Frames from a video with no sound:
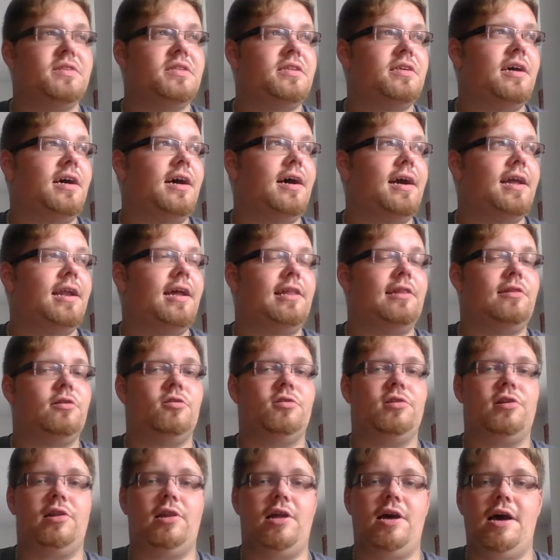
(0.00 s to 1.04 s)
and I
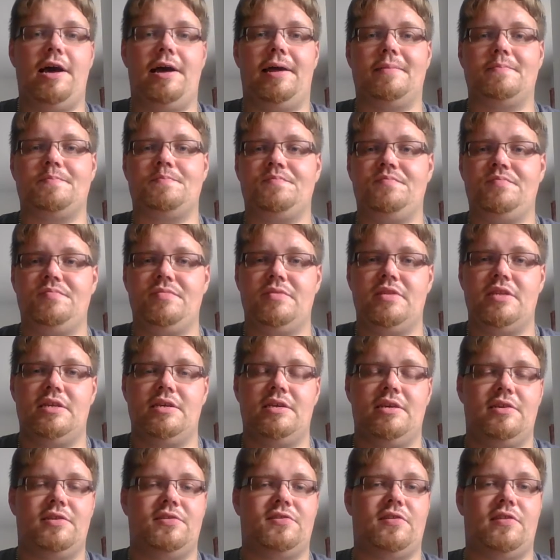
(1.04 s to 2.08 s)
learned a lot.
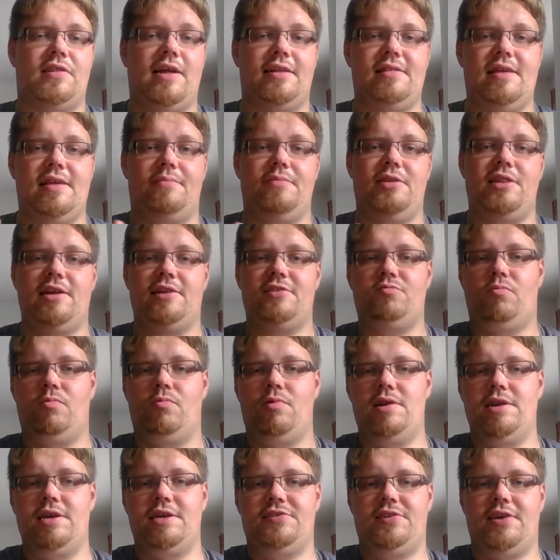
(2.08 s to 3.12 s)
So that's
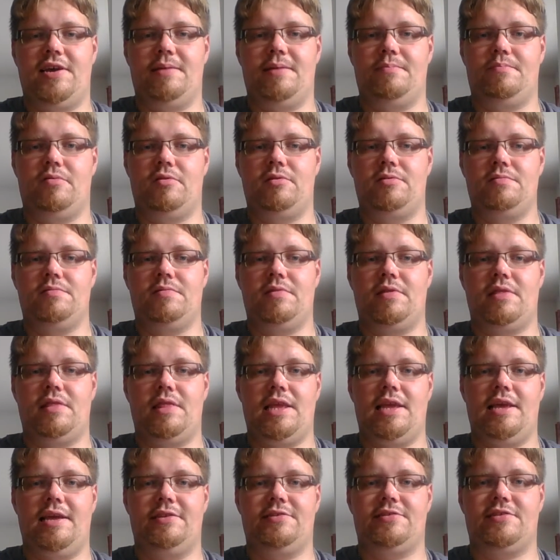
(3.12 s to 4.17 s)
one example,
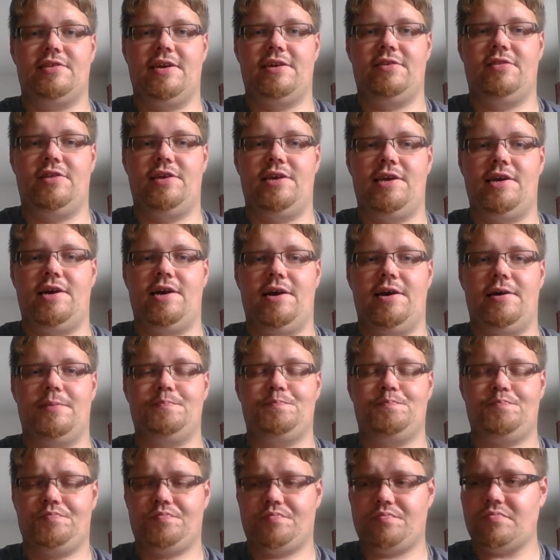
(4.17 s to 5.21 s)
is like the
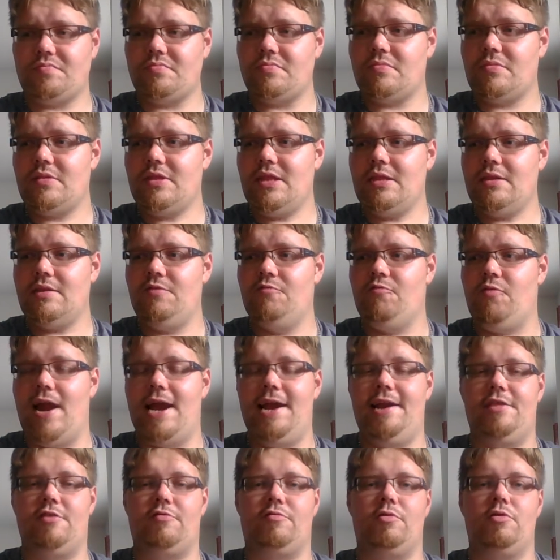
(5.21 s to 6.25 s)

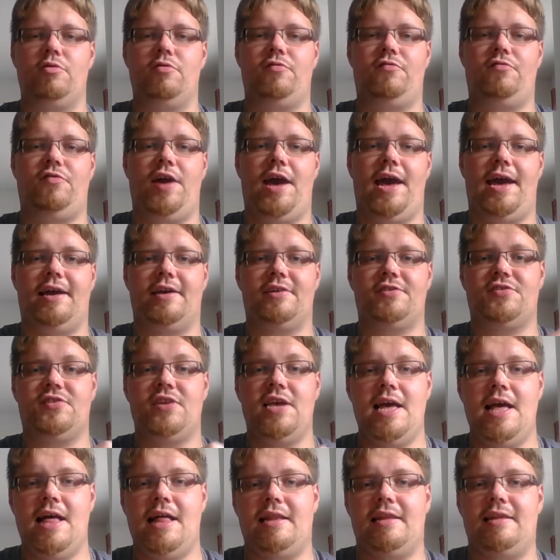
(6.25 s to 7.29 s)
Reign of the Rune Fangs.
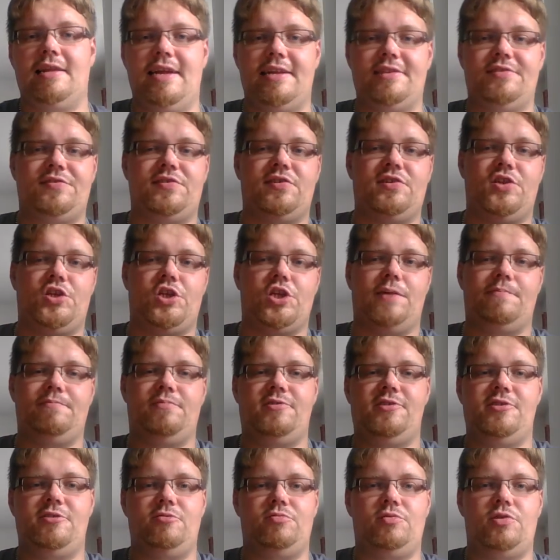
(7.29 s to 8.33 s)
Let's jump
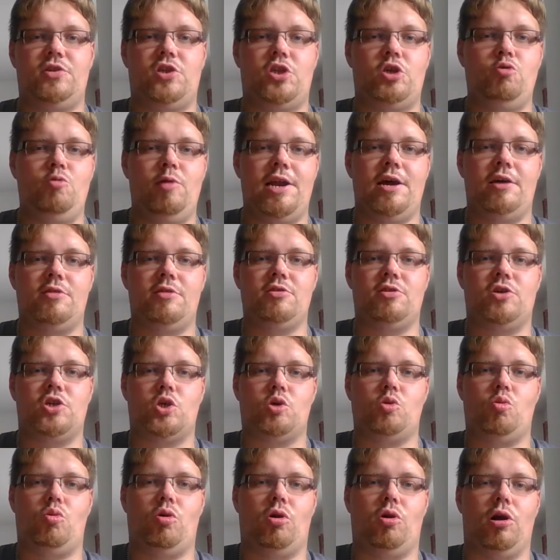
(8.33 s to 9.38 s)
to another
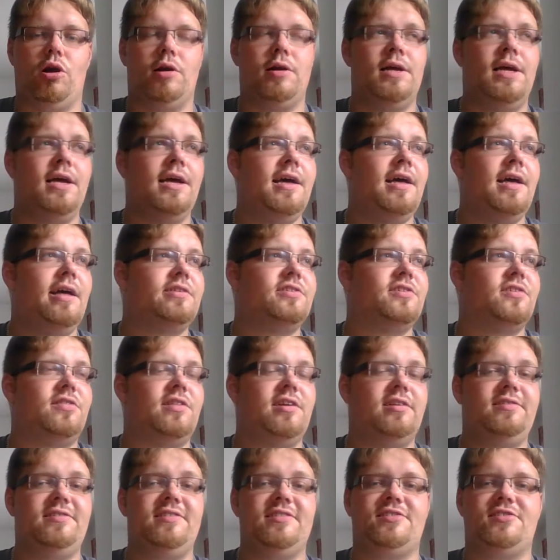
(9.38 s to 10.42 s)
shore. So
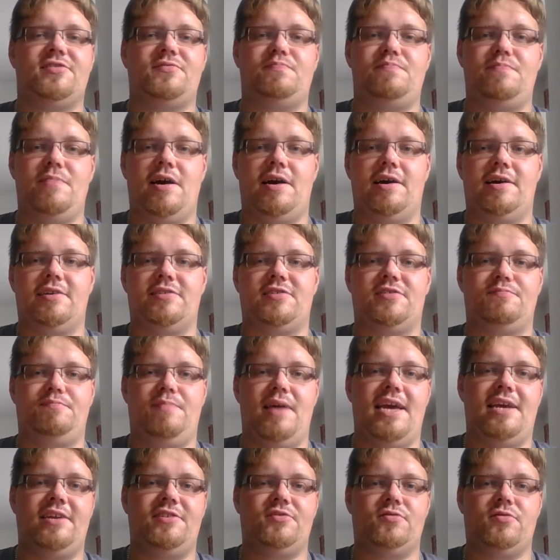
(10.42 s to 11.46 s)
this is
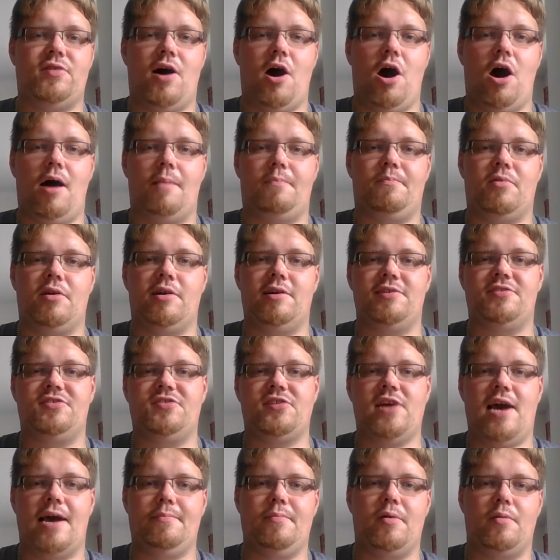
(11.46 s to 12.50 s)
space opera,
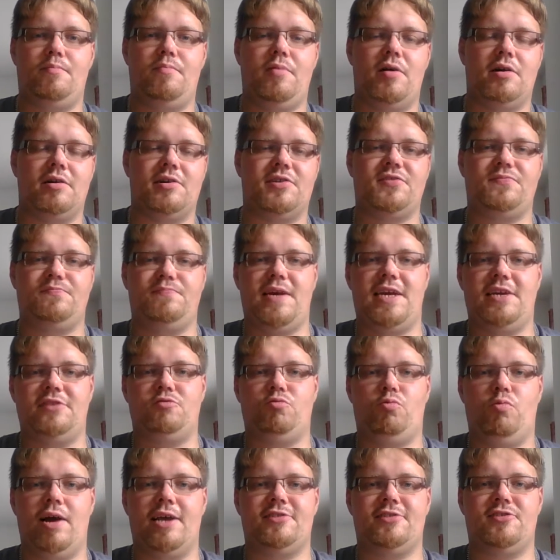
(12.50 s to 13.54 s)
cyberpunk, space
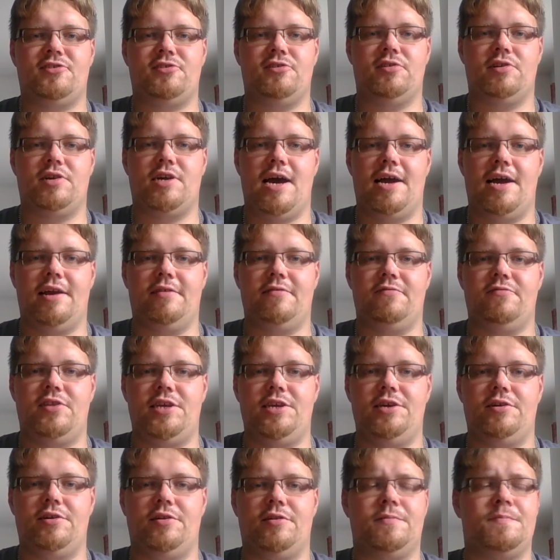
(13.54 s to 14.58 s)
western kind of
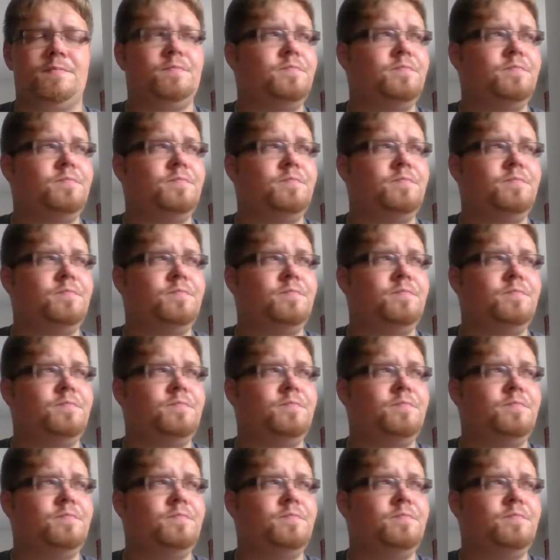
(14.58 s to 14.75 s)
deal.